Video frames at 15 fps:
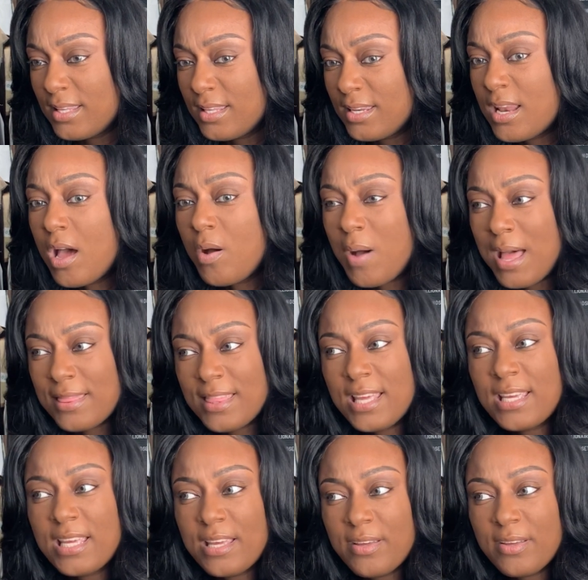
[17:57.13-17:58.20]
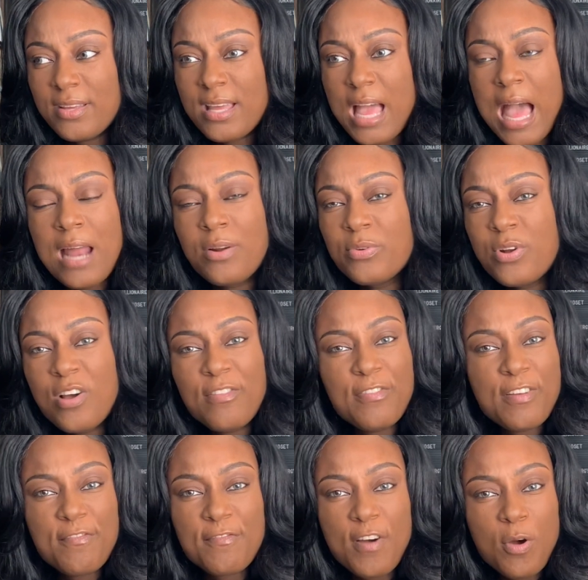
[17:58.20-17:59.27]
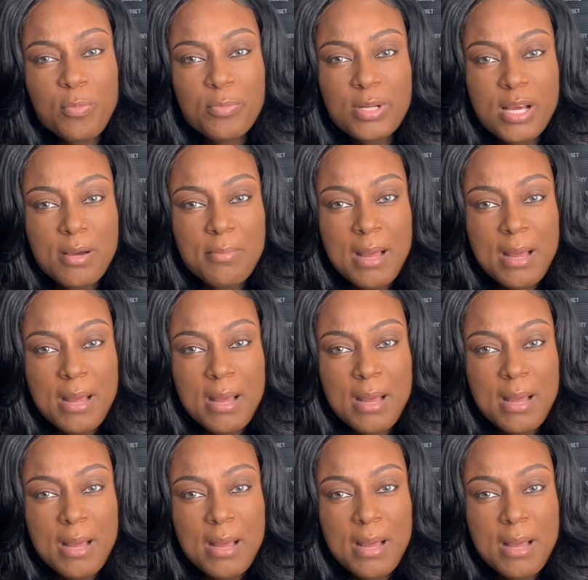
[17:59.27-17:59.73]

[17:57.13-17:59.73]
know if it foamed up.